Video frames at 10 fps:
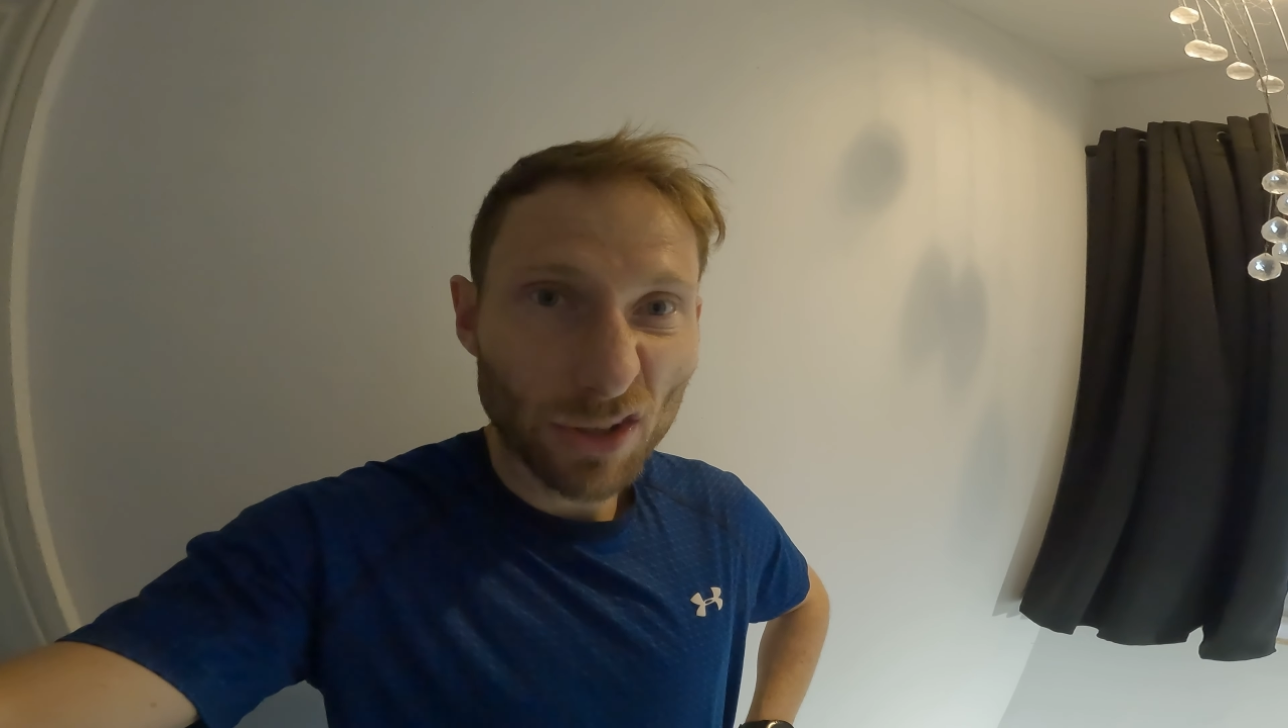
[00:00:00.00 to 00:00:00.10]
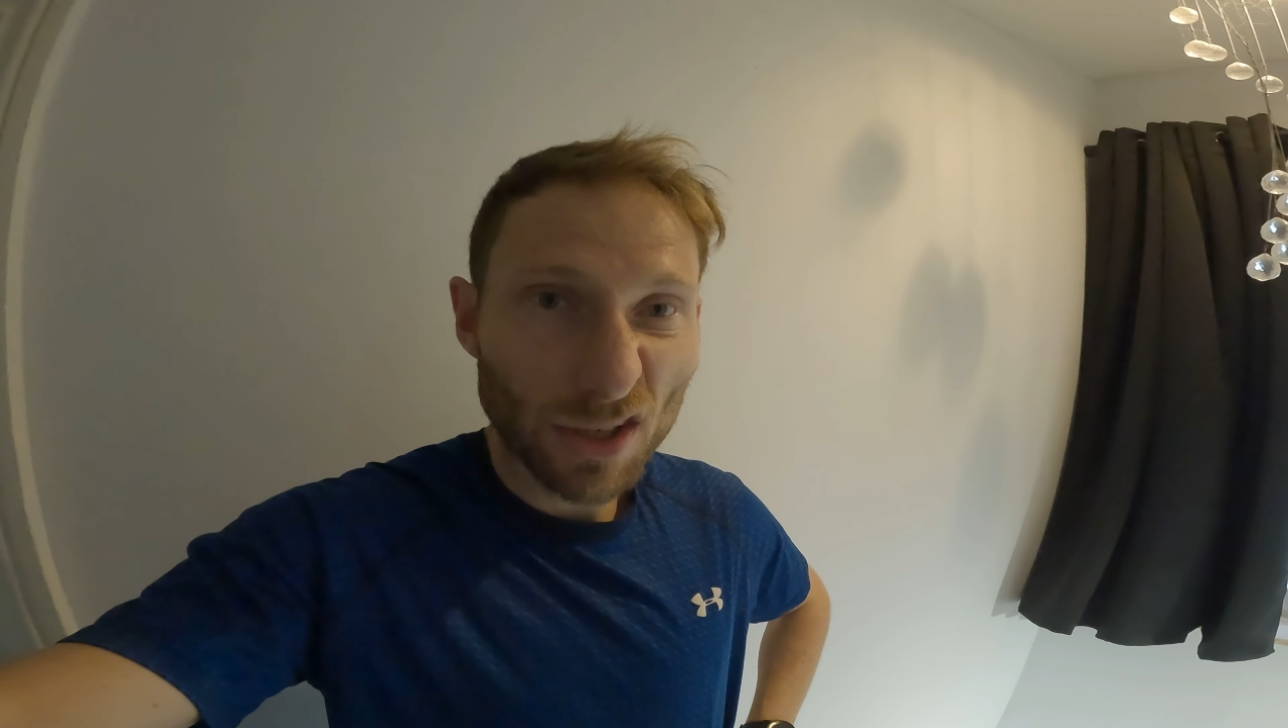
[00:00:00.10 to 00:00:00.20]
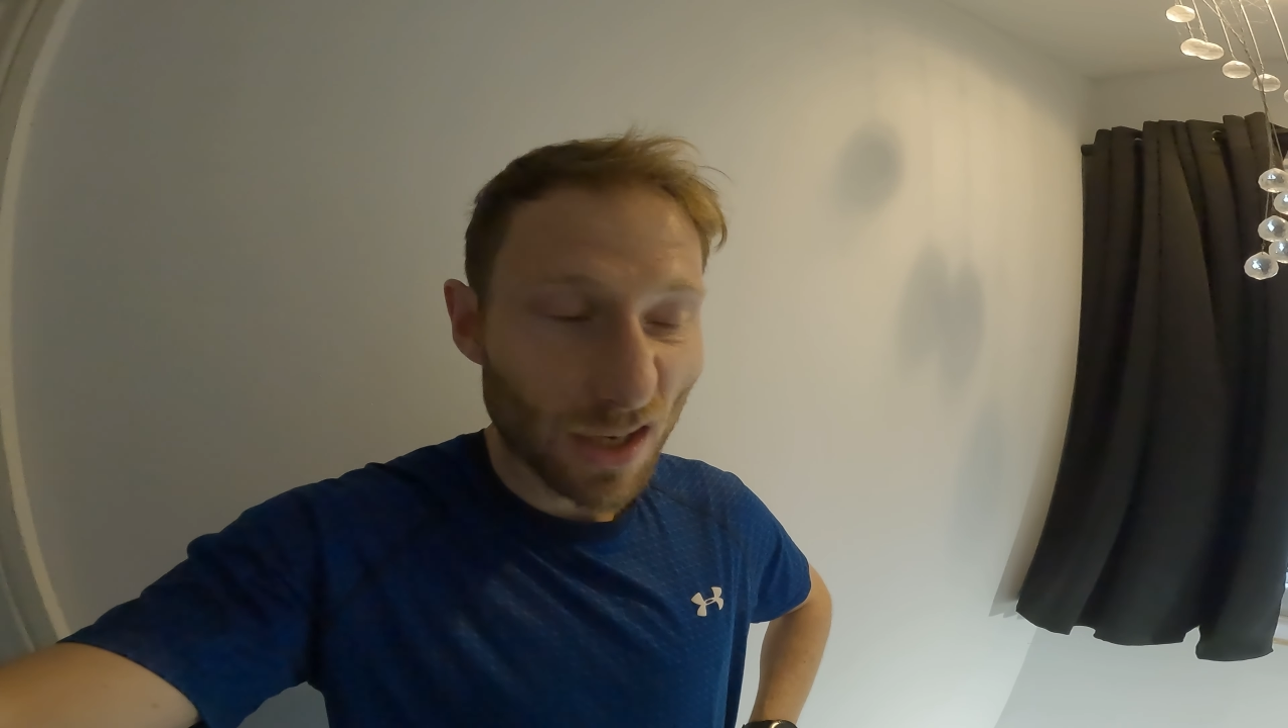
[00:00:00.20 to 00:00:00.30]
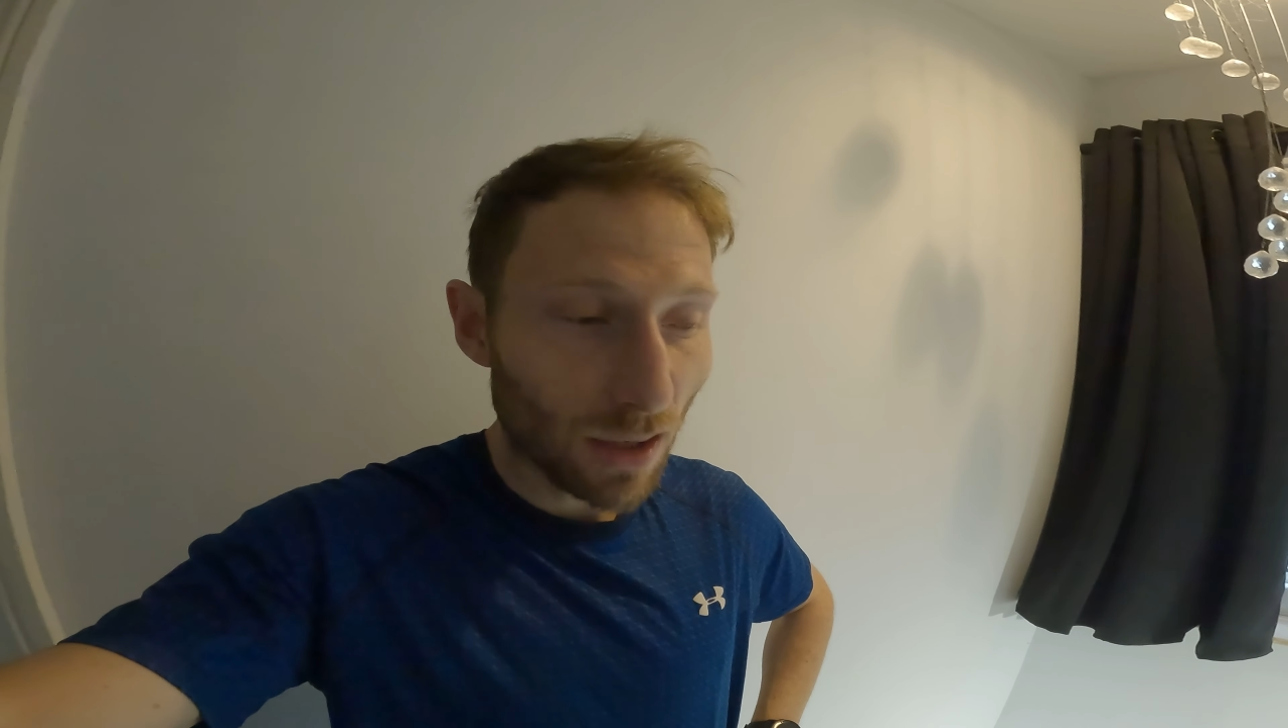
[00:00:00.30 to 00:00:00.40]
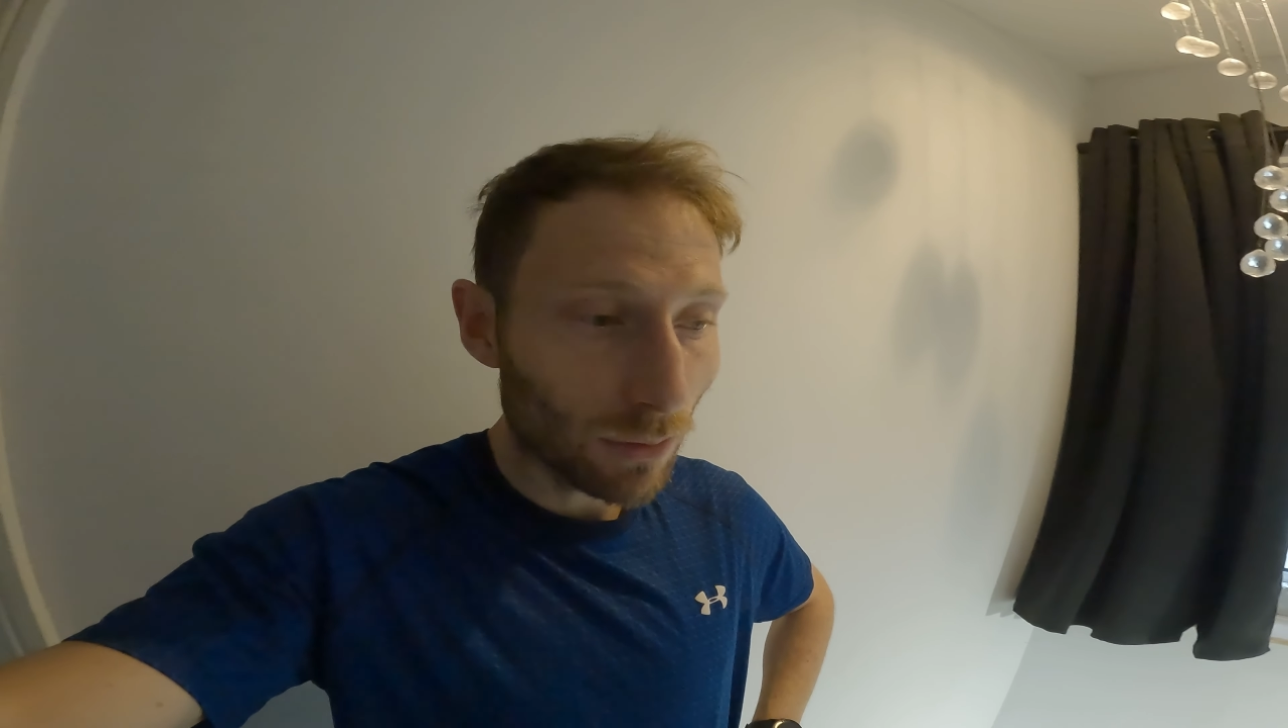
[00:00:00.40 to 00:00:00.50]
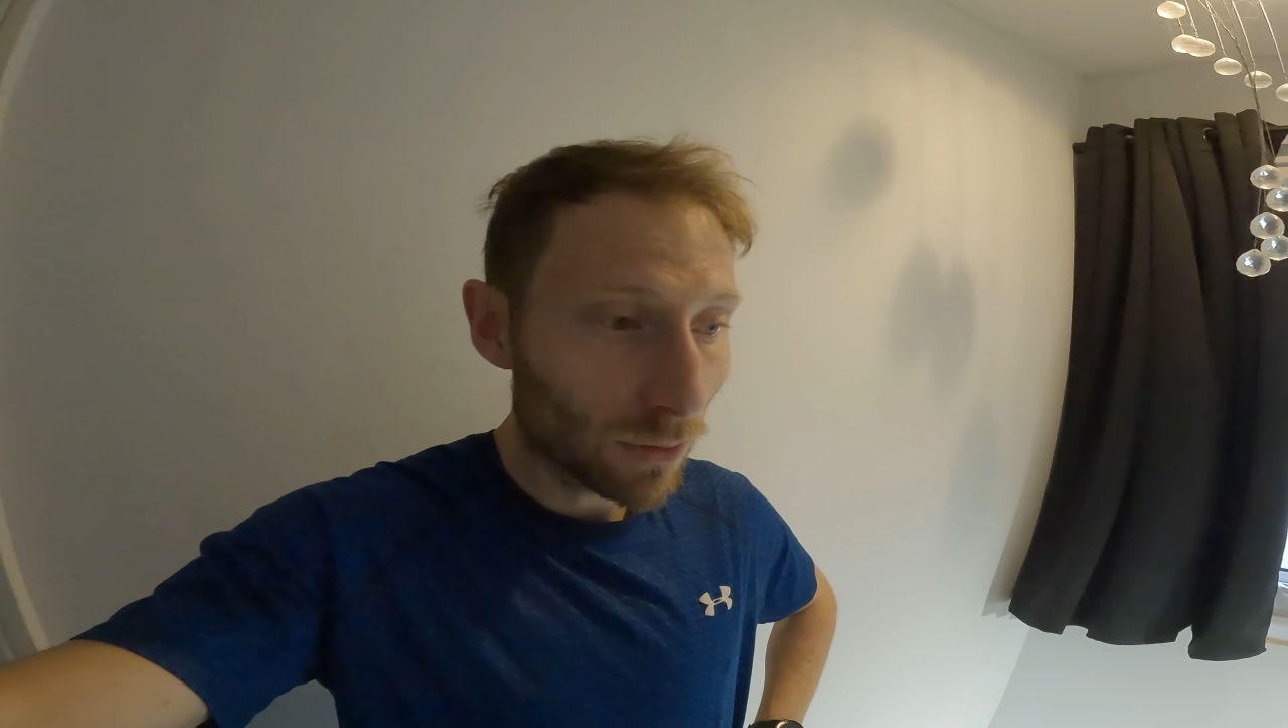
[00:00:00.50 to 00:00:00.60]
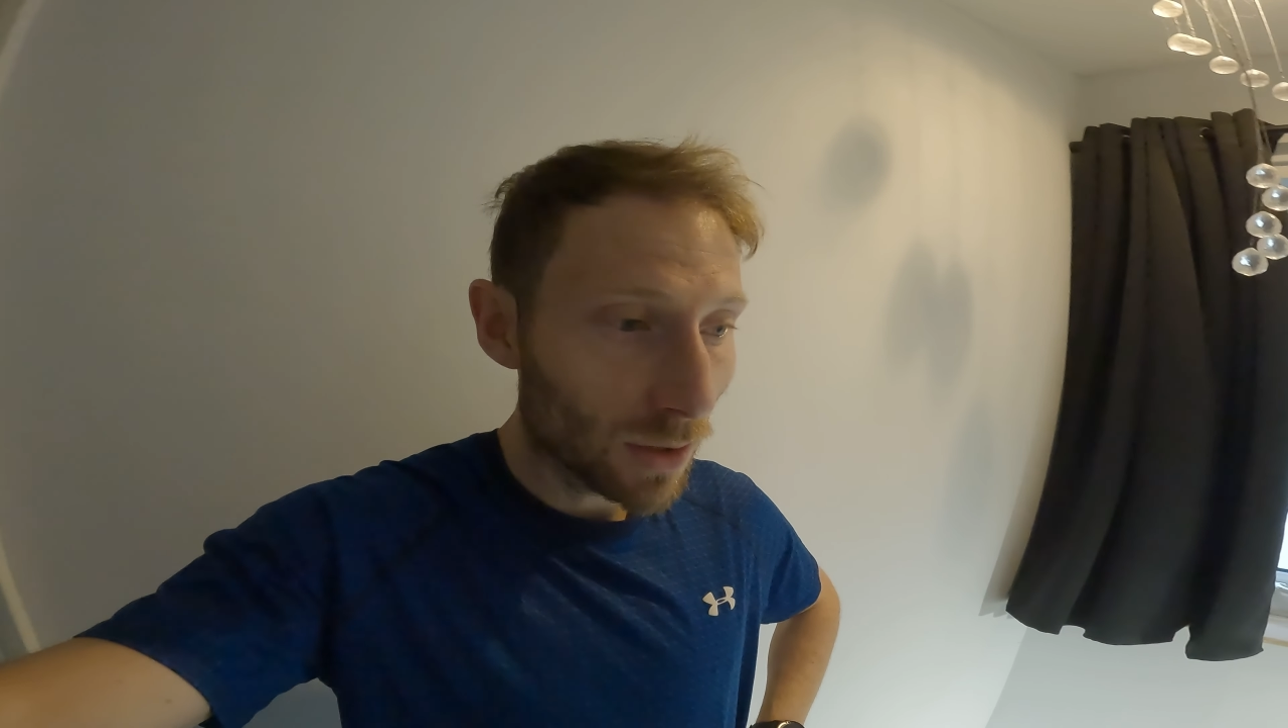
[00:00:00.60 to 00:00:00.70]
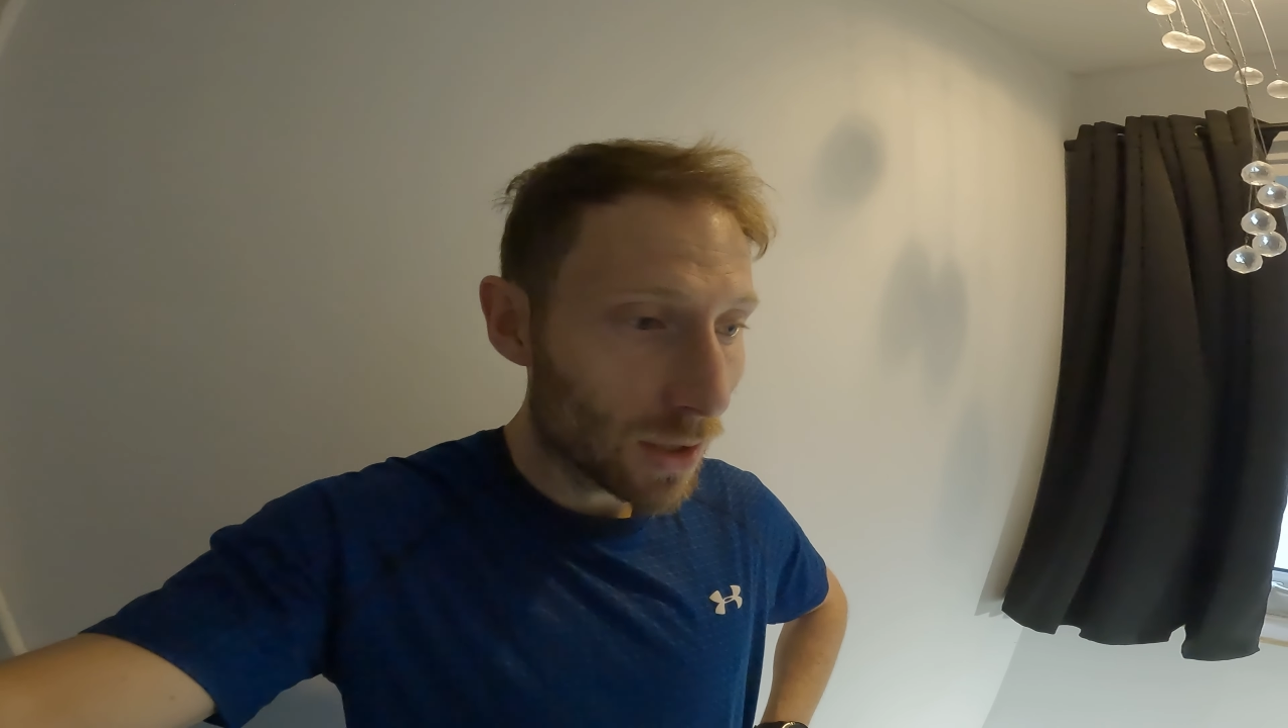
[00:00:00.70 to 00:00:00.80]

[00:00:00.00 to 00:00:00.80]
on yourself.